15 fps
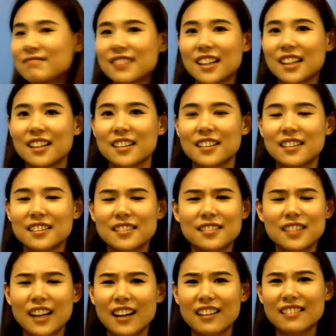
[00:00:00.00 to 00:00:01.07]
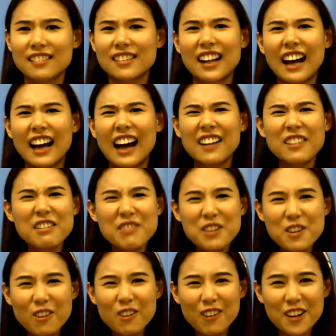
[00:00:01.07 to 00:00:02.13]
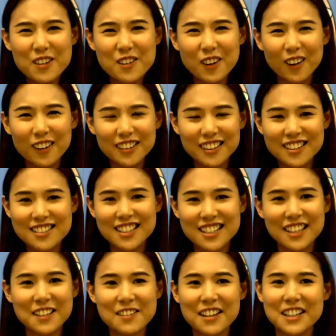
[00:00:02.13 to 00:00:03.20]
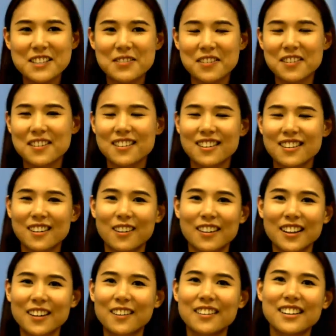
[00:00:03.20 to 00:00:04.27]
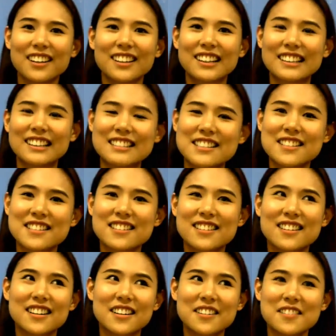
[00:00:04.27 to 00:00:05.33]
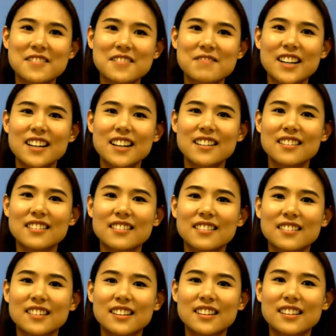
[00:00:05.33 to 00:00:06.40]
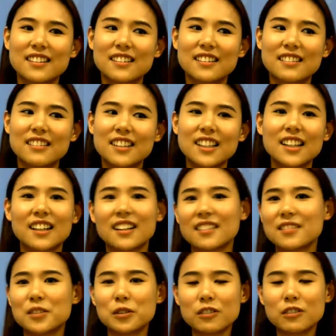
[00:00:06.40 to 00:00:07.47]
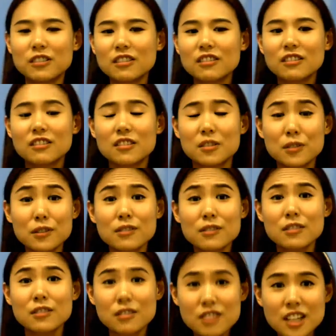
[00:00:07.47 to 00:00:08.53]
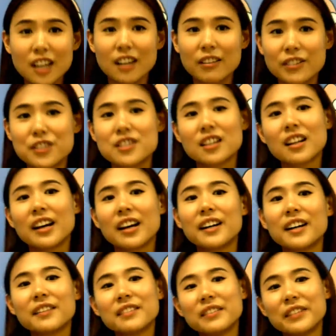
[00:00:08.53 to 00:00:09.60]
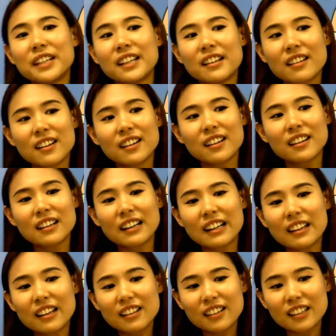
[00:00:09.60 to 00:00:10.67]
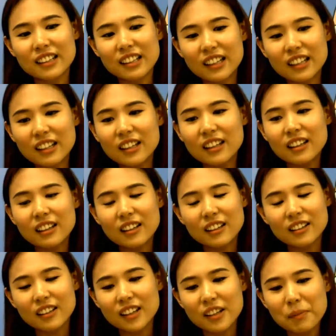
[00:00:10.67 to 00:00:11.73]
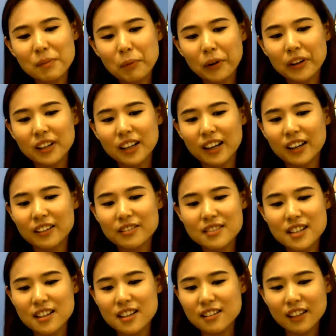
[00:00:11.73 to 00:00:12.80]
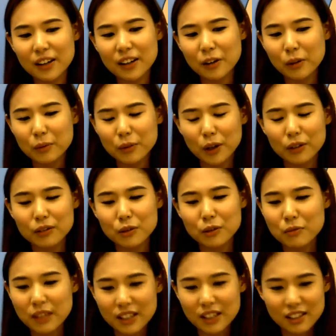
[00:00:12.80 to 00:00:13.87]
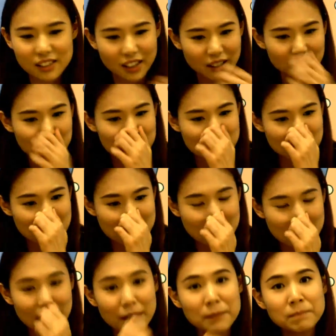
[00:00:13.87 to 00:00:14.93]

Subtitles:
I don't even know what you call this. Thank you guys for logging on, I guess. And yeah, do check out FutureLab. I mean, I think the key point that I said, I hope not too many times, is that